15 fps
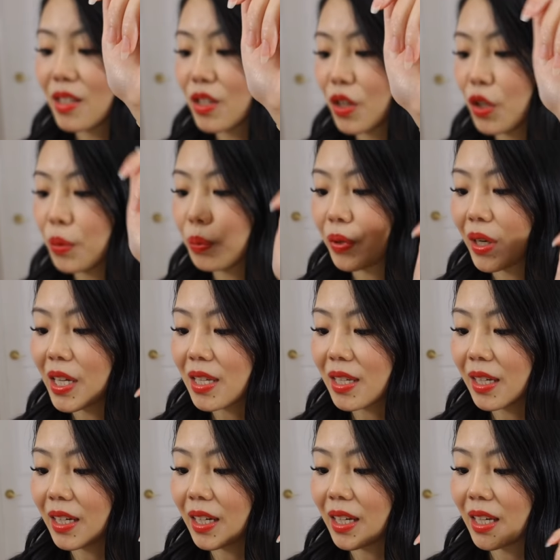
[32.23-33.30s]
This cute
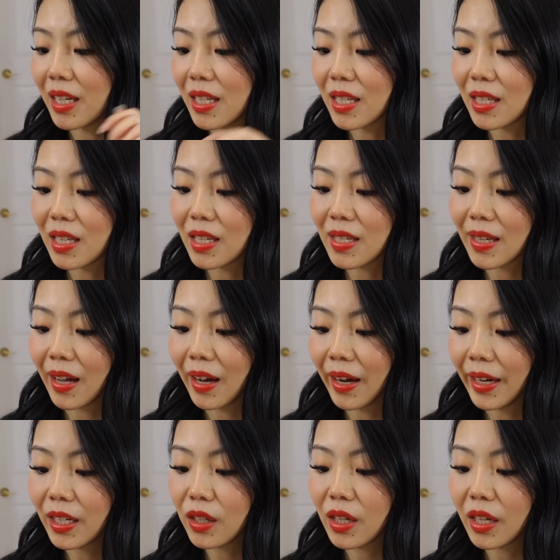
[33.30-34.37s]
bracelet is
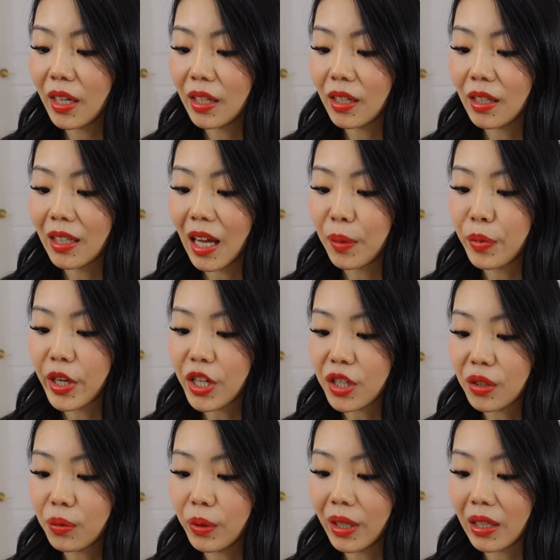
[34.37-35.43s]
designed in
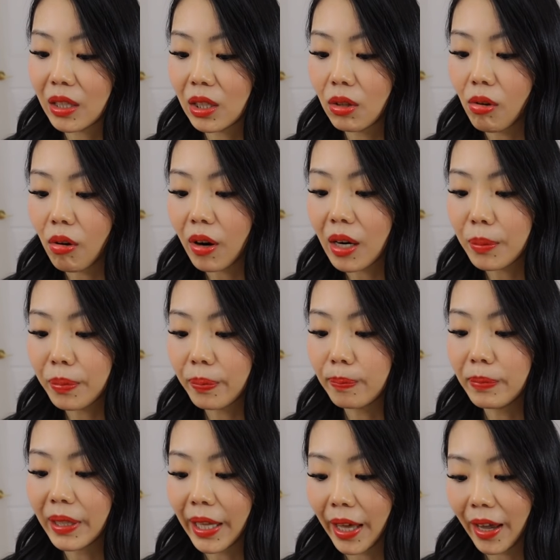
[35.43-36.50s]
collaboration with Laura
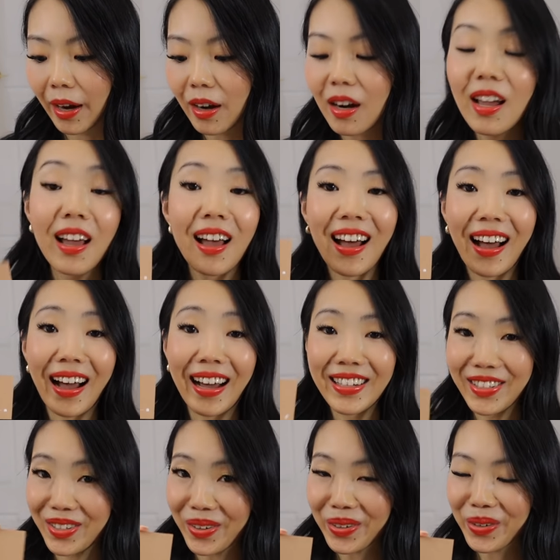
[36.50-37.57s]
Blair. I
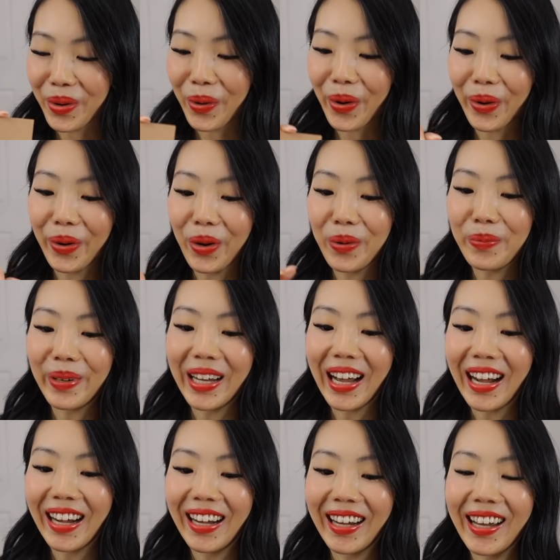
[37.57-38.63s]
don't know her, but
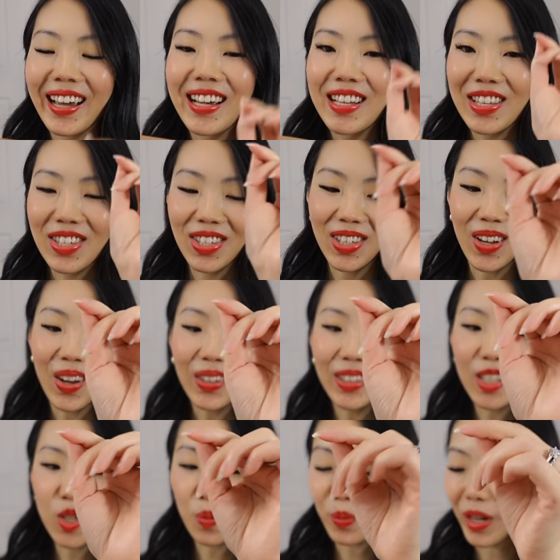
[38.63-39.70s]
I saw
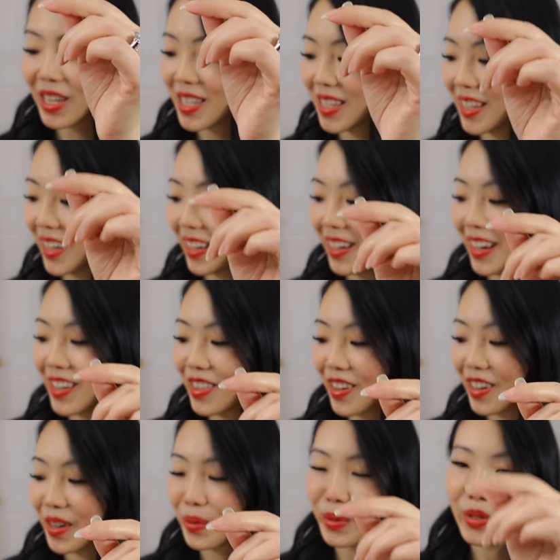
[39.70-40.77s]
this bracelet and I
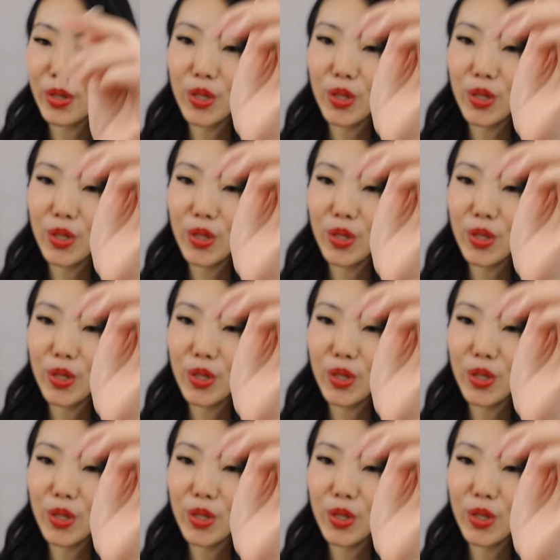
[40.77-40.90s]
thought it was